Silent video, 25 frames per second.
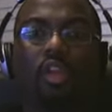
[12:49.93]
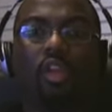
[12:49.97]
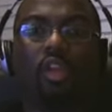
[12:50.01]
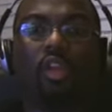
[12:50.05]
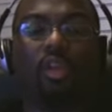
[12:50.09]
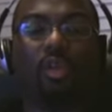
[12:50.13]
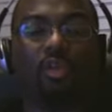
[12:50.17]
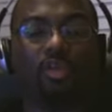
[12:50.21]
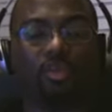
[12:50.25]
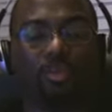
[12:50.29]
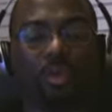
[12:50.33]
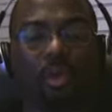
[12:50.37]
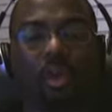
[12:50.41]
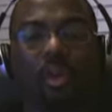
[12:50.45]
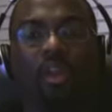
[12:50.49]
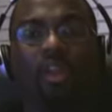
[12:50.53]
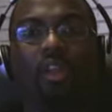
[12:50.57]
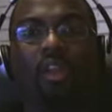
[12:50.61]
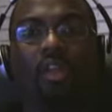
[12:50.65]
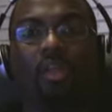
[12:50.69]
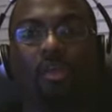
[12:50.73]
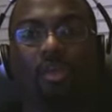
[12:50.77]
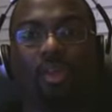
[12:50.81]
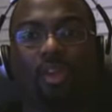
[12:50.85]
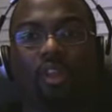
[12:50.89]
He was brought
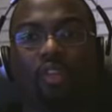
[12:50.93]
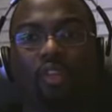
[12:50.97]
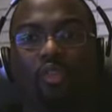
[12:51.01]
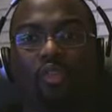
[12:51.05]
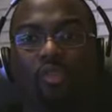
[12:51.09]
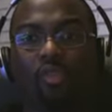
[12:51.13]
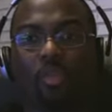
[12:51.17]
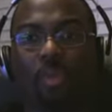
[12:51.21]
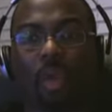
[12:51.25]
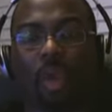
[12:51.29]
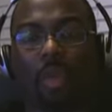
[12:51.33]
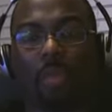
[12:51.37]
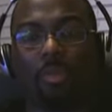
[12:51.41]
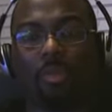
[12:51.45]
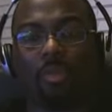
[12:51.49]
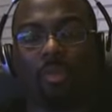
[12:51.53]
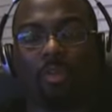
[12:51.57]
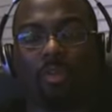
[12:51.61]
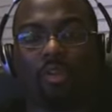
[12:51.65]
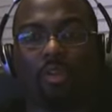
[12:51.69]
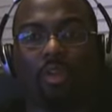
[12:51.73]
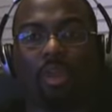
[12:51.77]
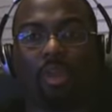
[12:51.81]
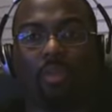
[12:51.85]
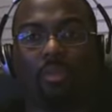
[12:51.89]
in here because he was
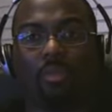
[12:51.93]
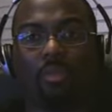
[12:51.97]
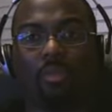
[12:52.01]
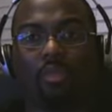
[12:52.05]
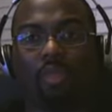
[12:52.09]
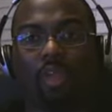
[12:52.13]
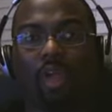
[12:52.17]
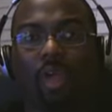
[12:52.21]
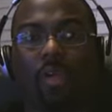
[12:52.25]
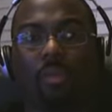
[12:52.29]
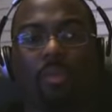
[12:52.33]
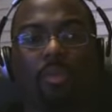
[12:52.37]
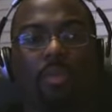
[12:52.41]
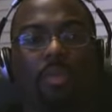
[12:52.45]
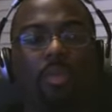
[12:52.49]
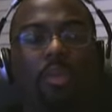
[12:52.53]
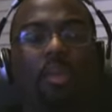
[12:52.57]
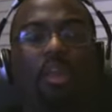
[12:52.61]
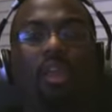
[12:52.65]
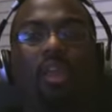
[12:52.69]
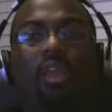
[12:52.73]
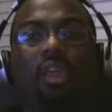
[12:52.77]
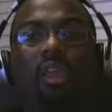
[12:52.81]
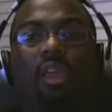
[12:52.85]
popular in Abu Dhabi.